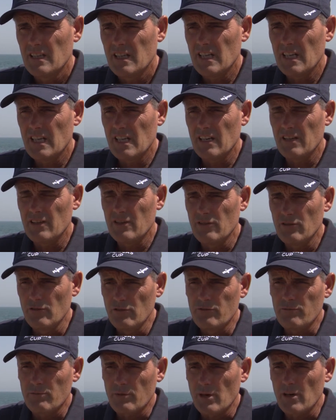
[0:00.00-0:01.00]
uh,
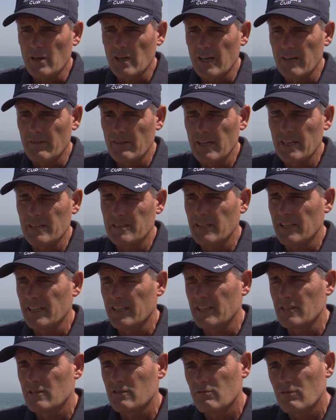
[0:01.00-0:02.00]
youth program here,
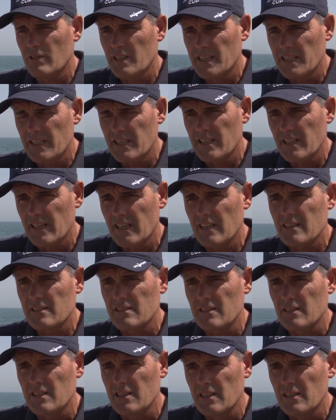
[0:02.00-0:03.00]
taking
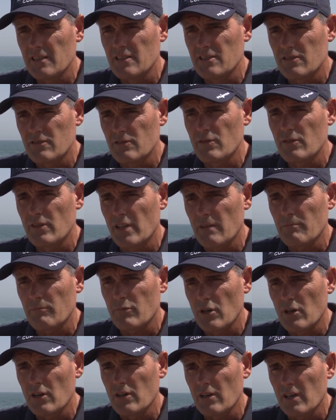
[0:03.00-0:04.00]
20,000 kids through that
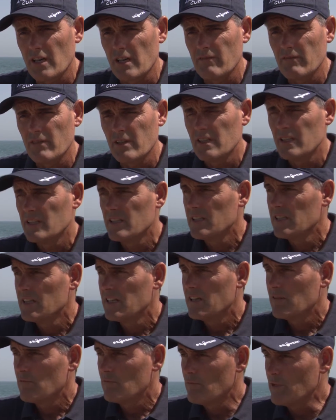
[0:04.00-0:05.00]
program,
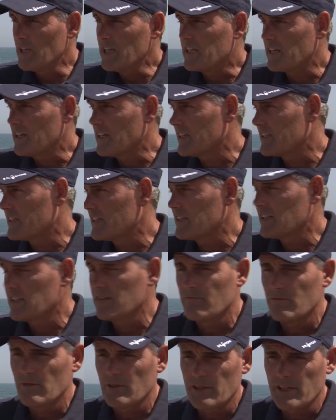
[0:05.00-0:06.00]
reconnecting
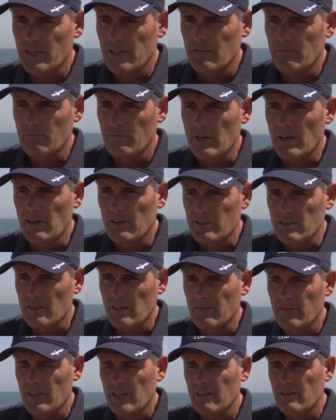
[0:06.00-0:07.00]
them with their
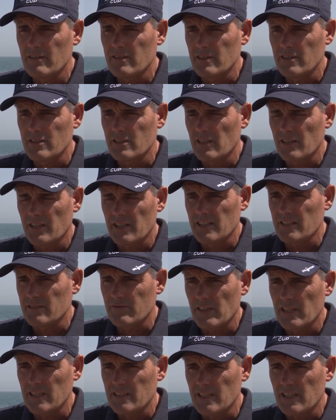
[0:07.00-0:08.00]
maritime heritage, I think it's
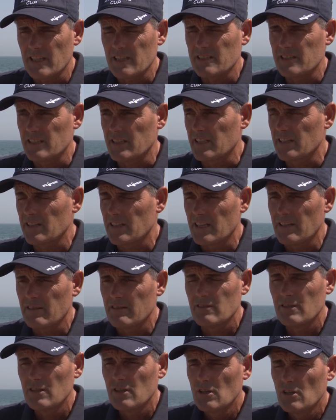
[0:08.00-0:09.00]
fantastic. And then,
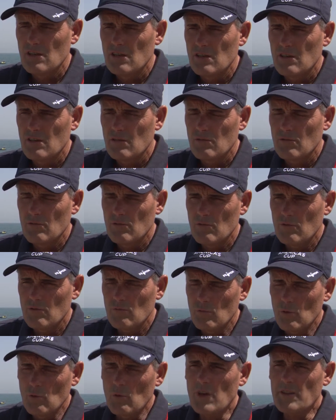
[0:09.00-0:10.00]

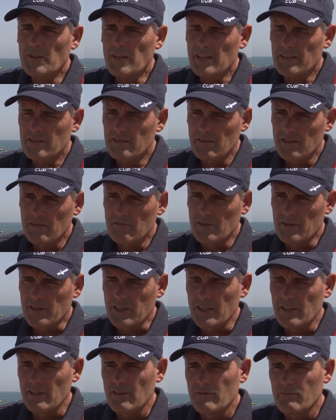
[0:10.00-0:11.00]
well, what they're doing with
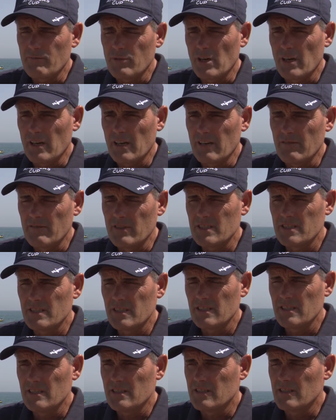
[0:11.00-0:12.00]
their youth program is,
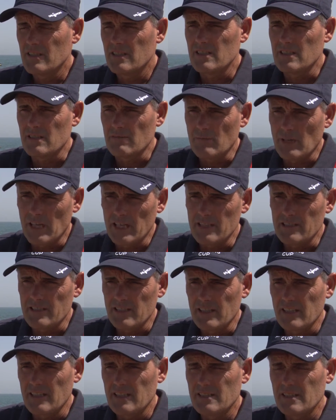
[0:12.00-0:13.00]
is, is
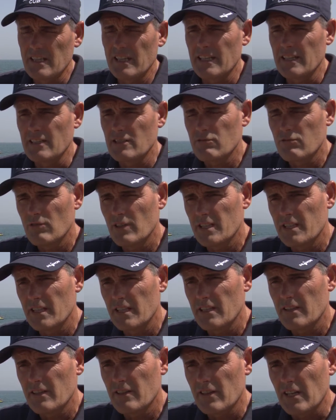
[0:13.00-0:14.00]
amazing. And taking
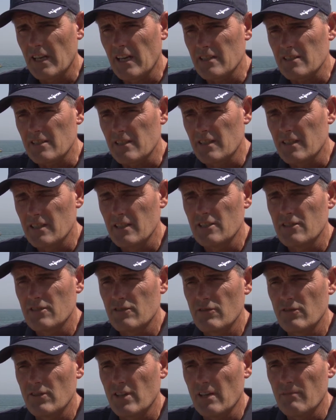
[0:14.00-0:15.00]
20,000 kids
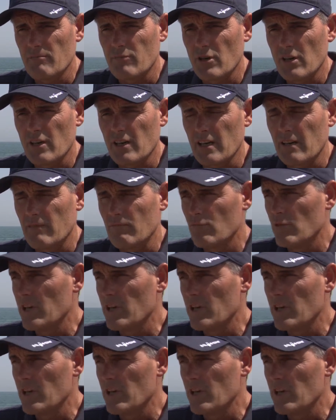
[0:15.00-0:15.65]
through that program,